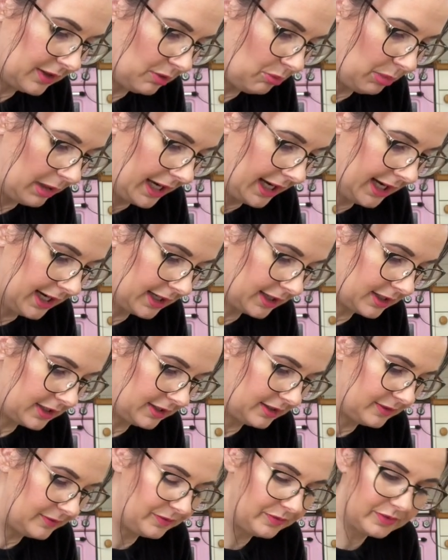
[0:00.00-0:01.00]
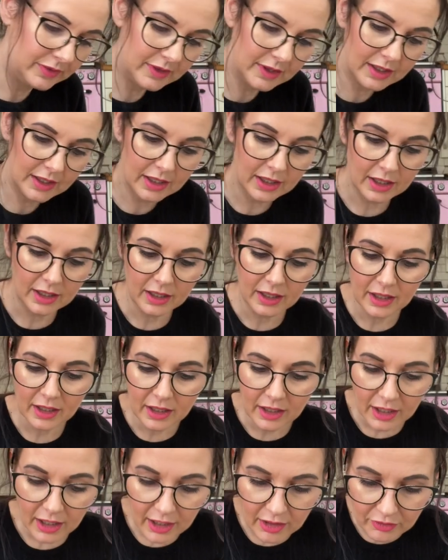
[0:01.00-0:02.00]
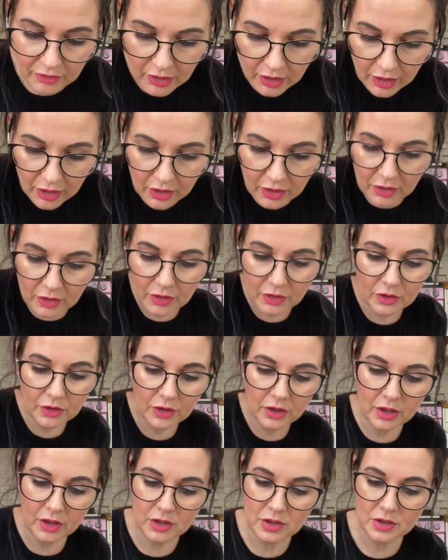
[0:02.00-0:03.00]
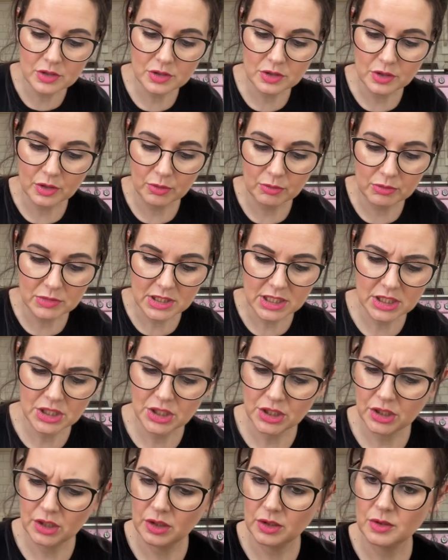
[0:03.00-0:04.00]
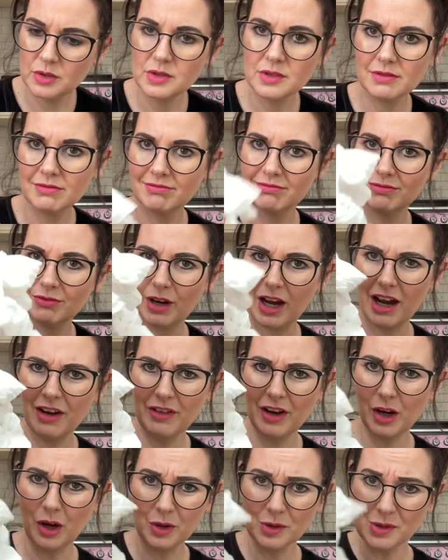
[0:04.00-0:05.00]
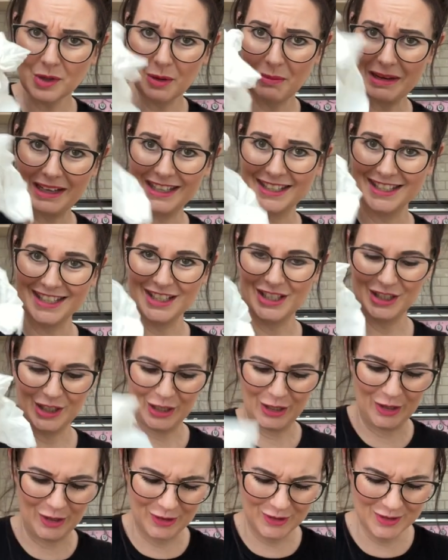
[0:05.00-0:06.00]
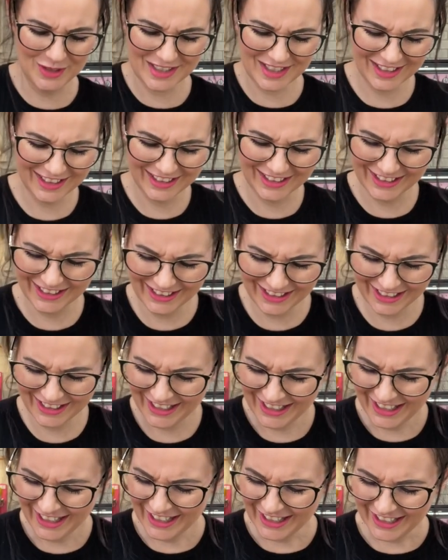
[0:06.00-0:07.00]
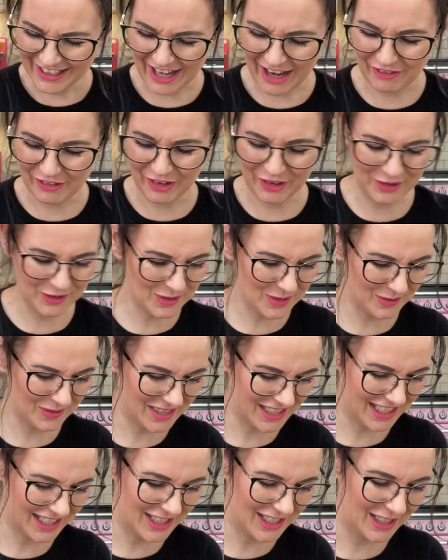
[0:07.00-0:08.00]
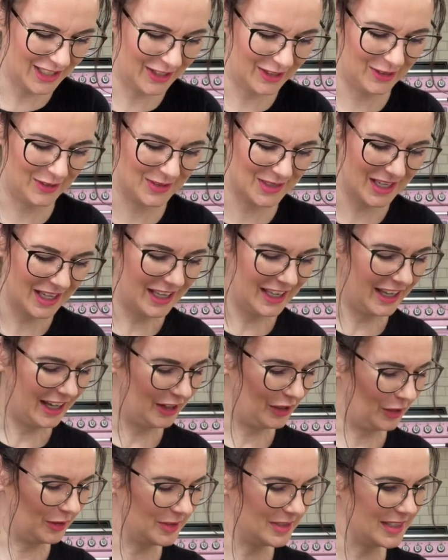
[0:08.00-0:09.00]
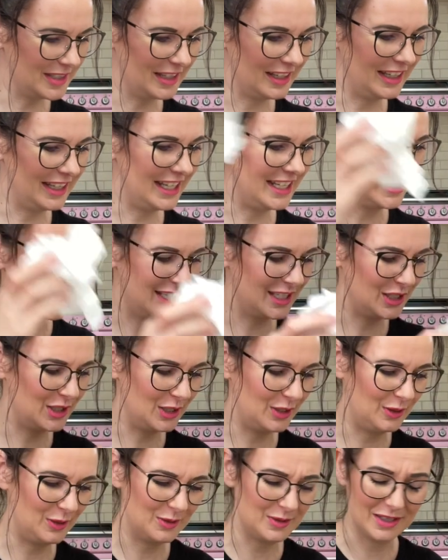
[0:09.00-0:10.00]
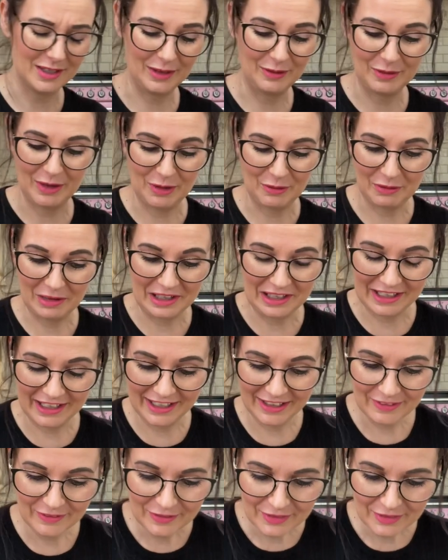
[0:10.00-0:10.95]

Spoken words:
the back. I've got some tissues. Why have I got so many tissues? I've got some tissues. Constantly need tissues, I don't know why.